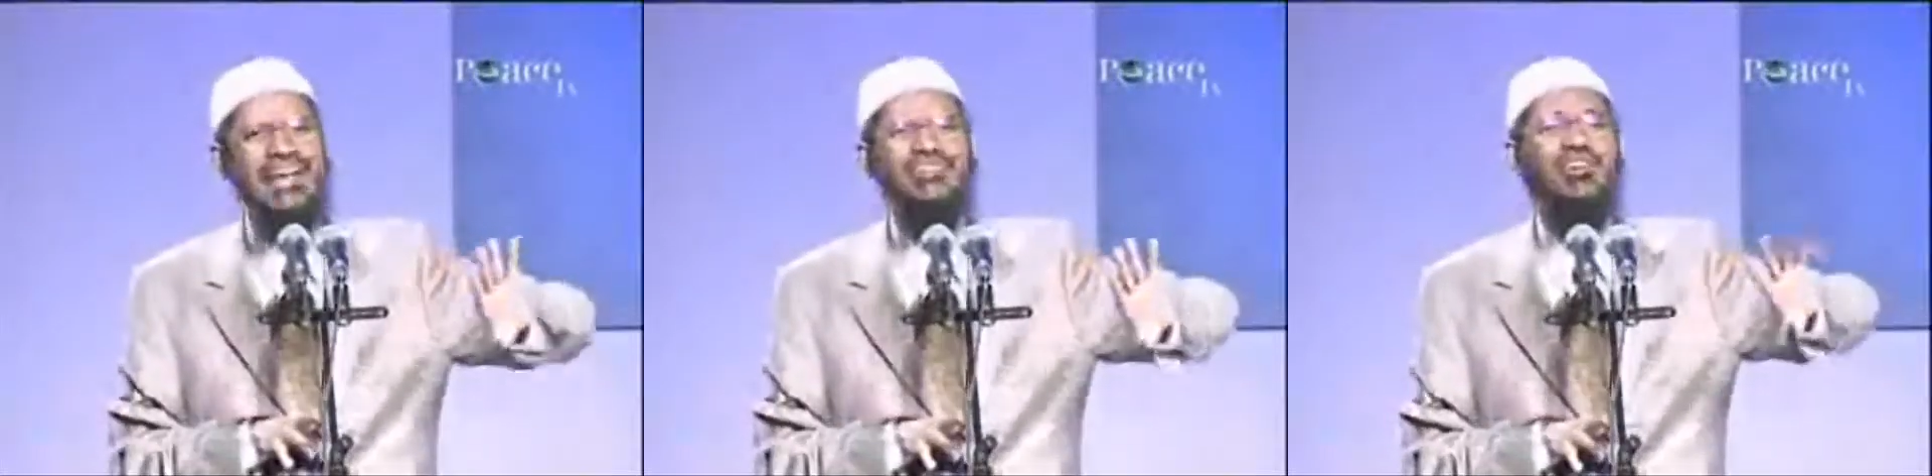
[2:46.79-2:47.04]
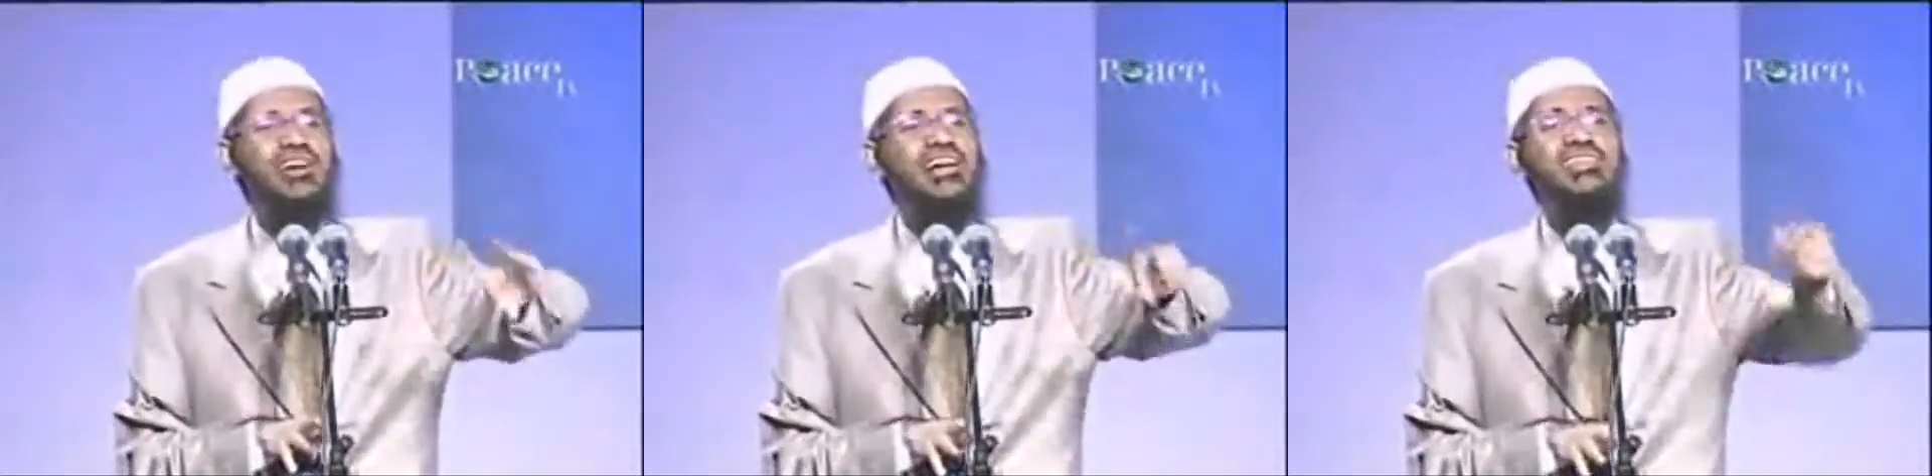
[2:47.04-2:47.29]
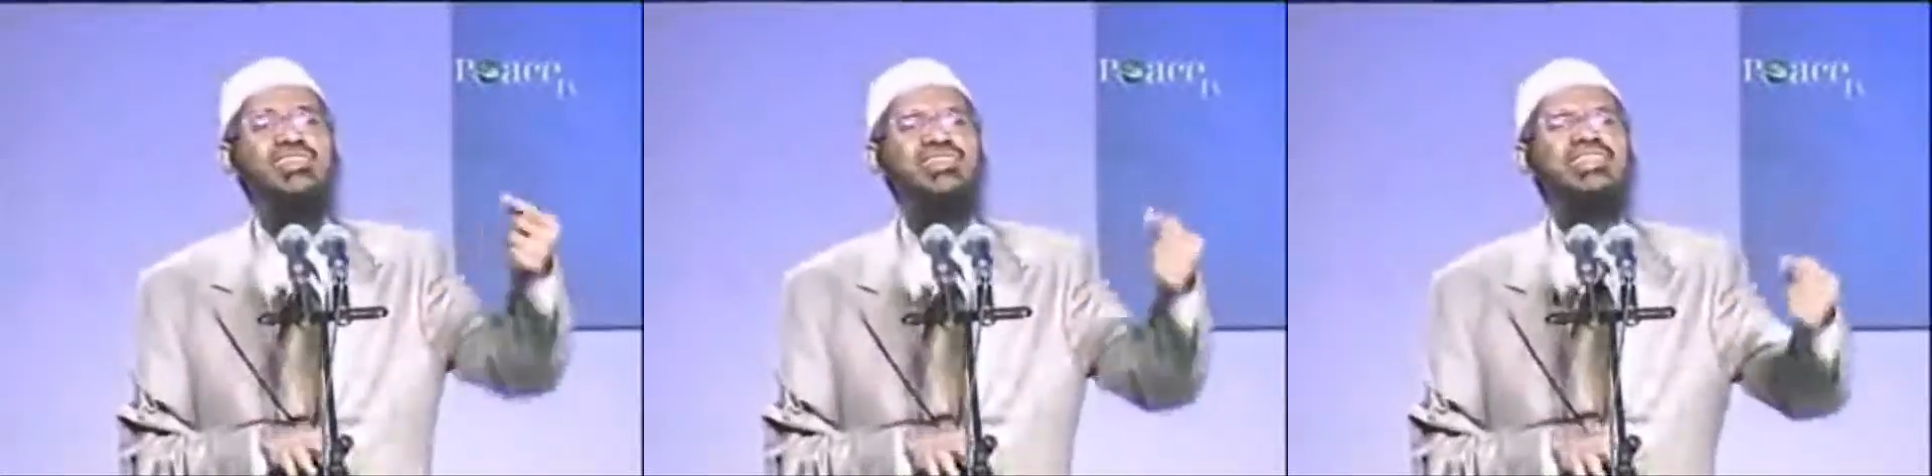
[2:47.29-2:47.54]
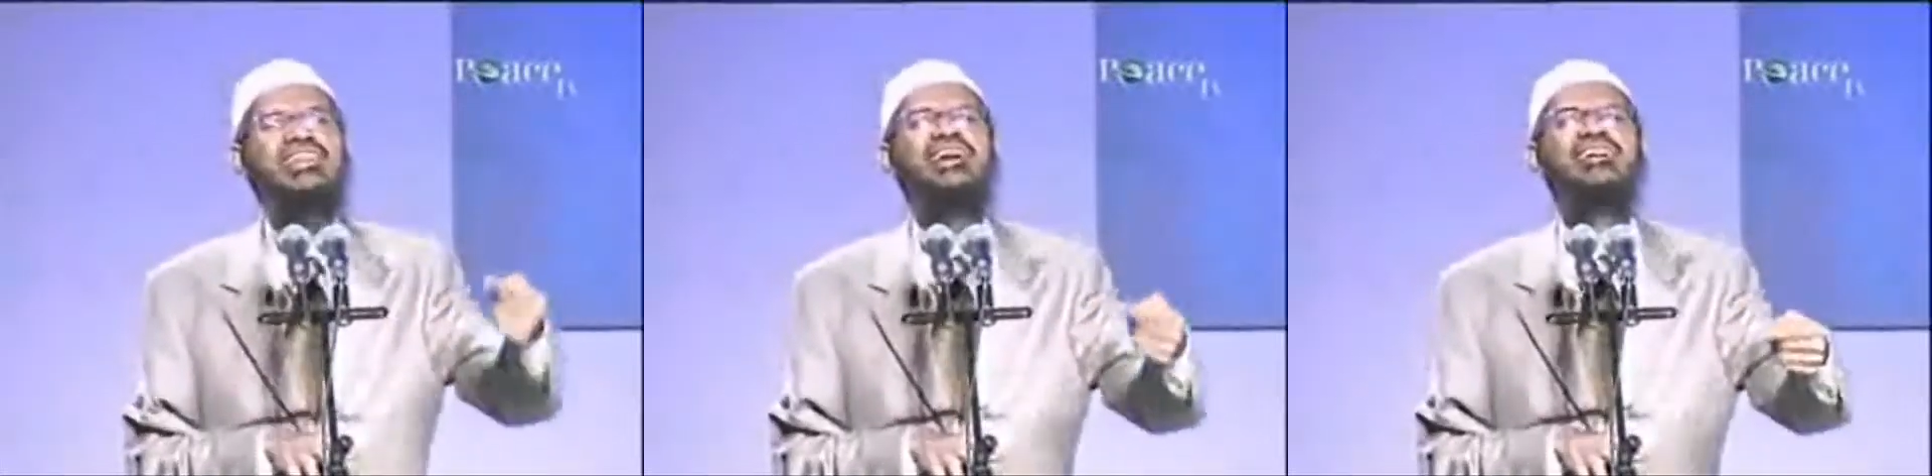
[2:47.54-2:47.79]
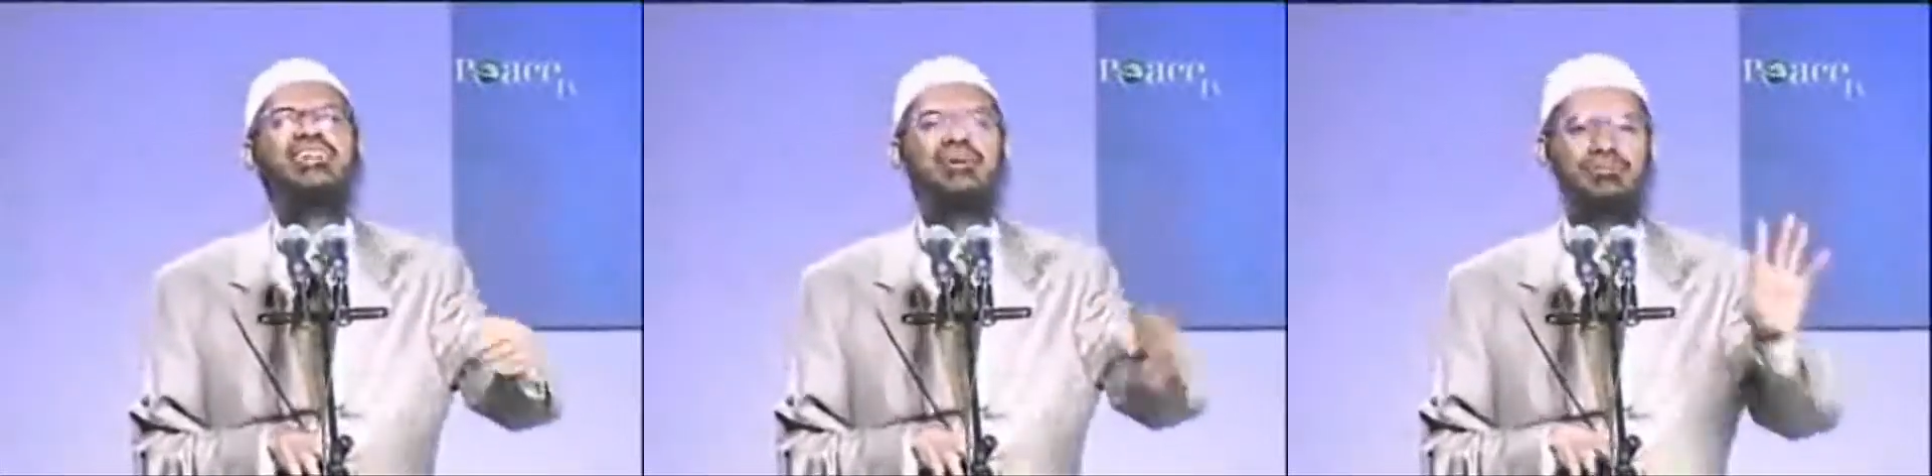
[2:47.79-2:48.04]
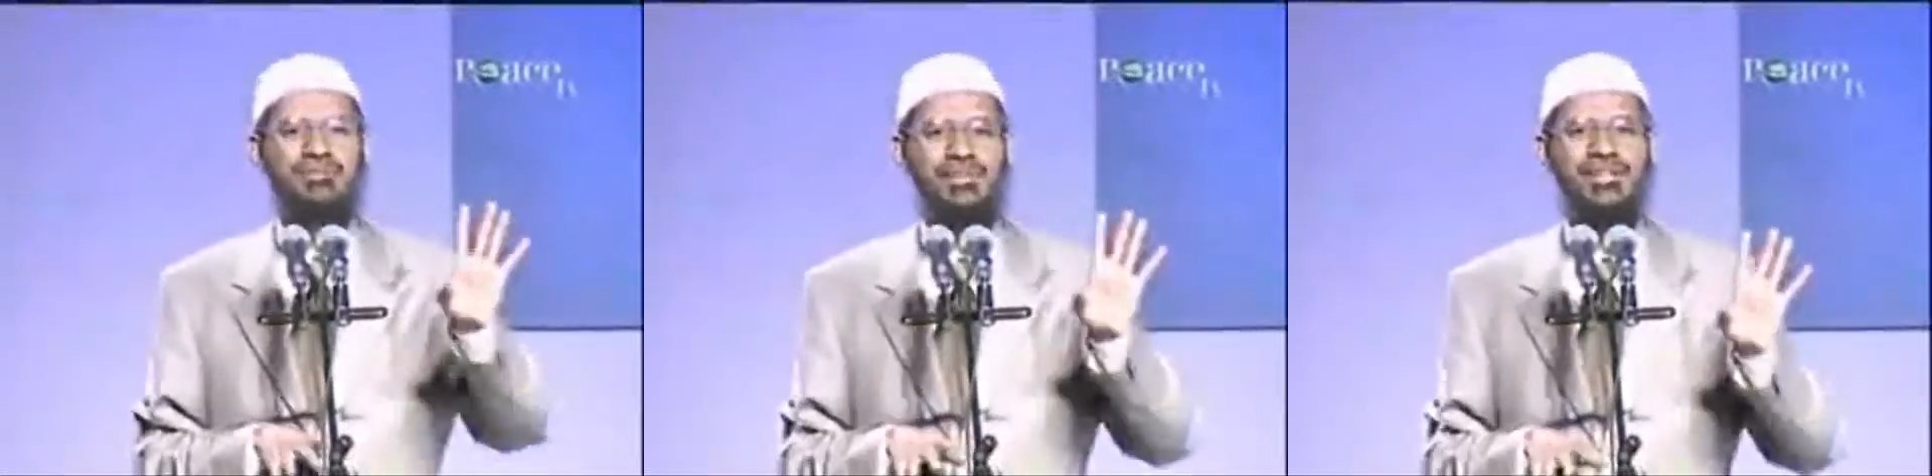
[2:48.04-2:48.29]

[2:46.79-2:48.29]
as long as it doesn't hurt them.